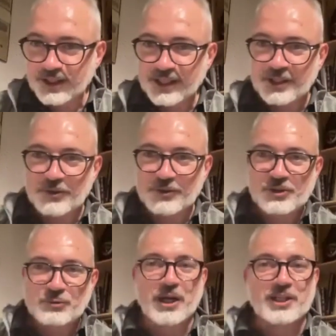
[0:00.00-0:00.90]
you know,
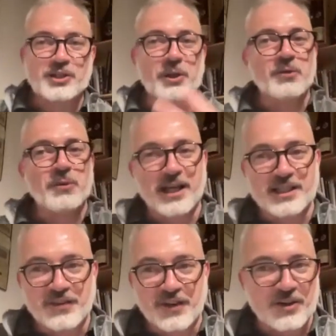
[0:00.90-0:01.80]
straight away it's
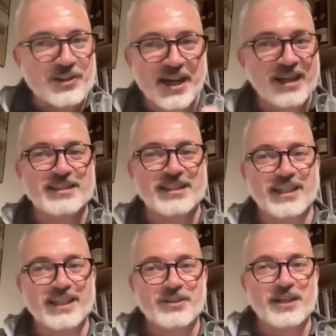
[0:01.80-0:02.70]
very enticing,
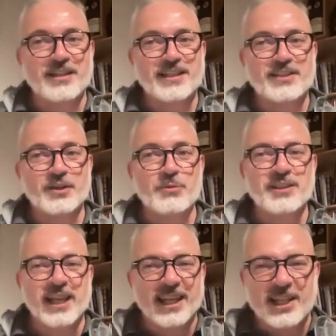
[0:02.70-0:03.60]
you know, it's almost
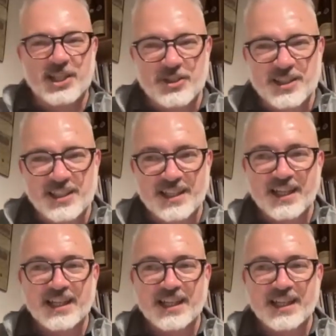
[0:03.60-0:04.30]
delicious.